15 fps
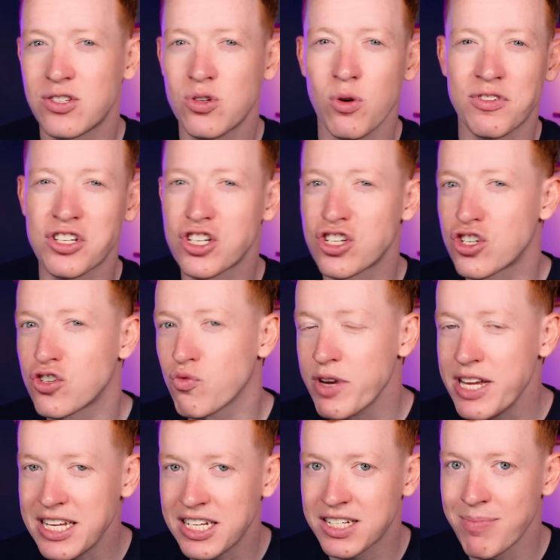sort of
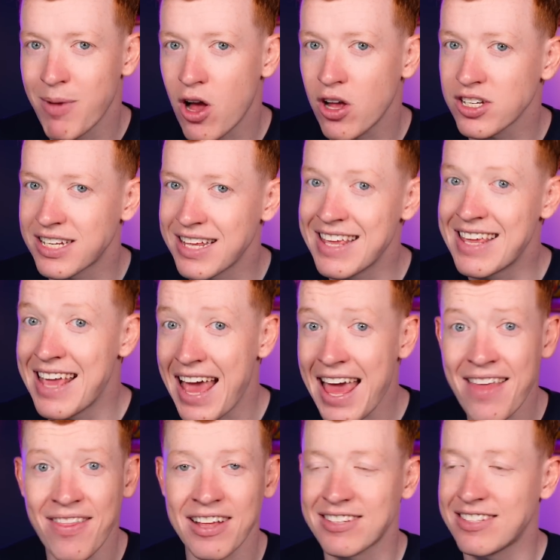street smarts
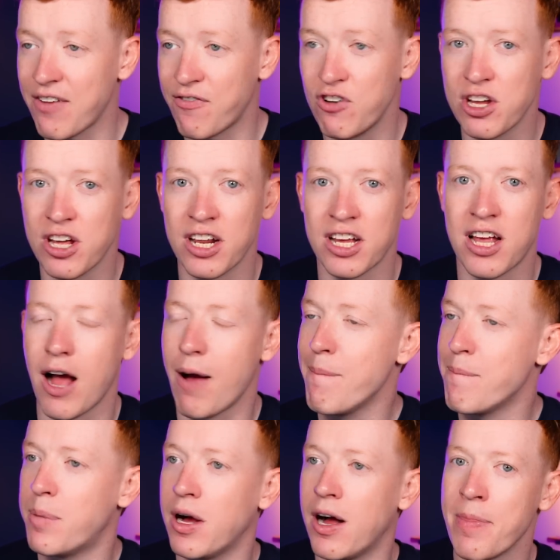yet. That's definitely going to come,
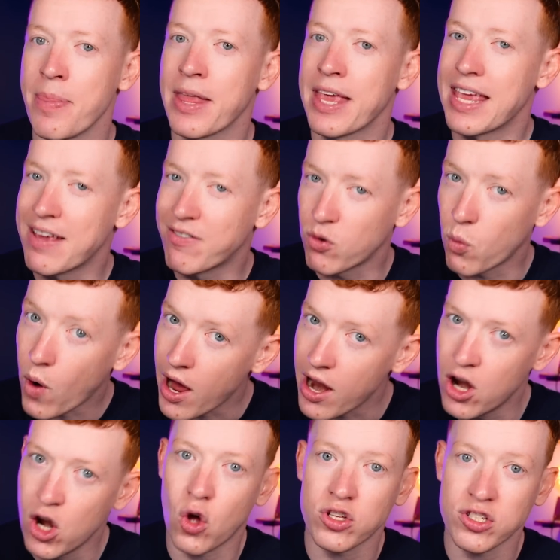but he gives away a
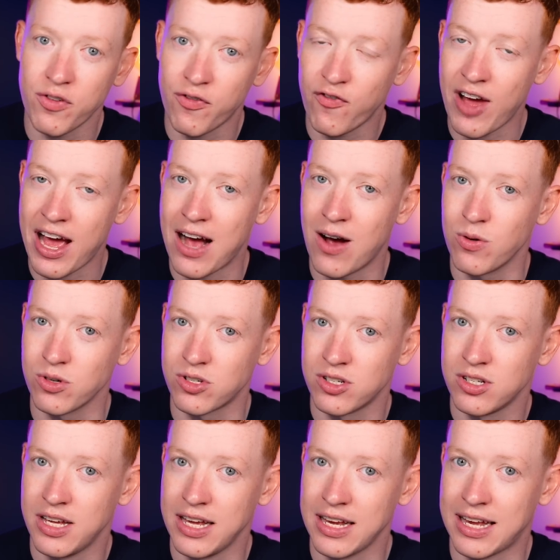lot of fouls,
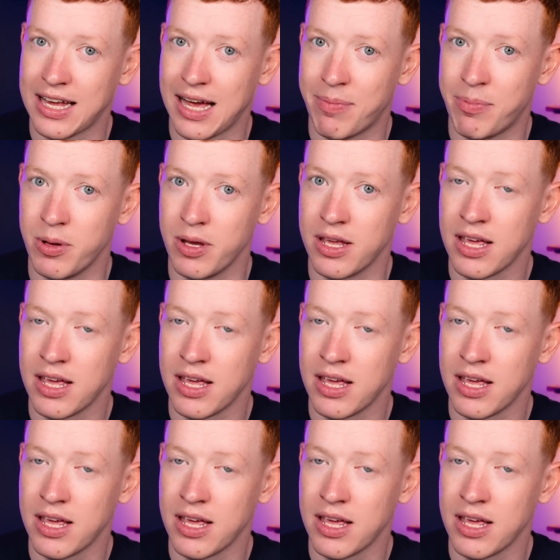Hincapie.